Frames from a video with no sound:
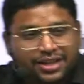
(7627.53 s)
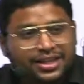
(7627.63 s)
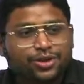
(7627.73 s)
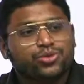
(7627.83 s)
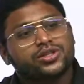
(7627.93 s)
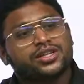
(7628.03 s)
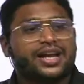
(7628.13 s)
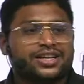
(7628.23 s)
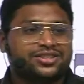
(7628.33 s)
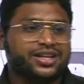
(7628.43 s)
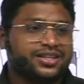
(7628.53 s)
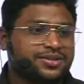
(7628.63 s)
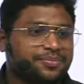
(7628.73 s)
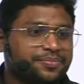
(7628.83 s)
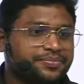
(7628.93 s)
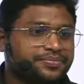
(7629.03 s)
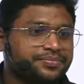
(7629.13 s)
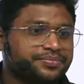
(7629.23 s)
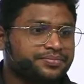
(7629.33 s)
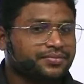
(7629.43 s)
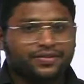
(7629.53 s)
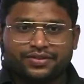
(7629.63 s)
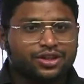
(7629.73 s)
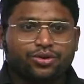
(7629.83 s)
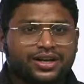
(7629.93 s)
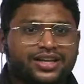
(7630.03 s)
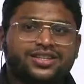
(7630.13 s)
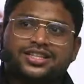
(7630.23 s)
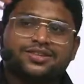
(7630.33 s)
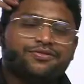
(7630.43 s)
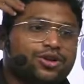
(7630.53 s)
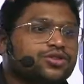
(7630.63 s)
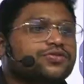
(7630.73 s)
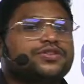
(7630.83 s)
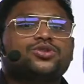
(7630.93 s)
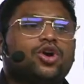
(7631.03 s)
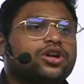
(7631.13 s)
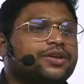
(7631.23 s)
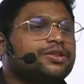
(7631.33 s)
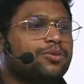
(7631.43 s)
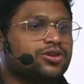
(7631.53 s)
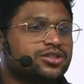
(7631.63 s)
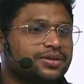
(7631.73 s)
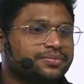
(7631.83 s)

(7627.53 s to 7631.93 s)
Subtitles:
they use is rationalism. Without rationalism, philosophy is not even possible.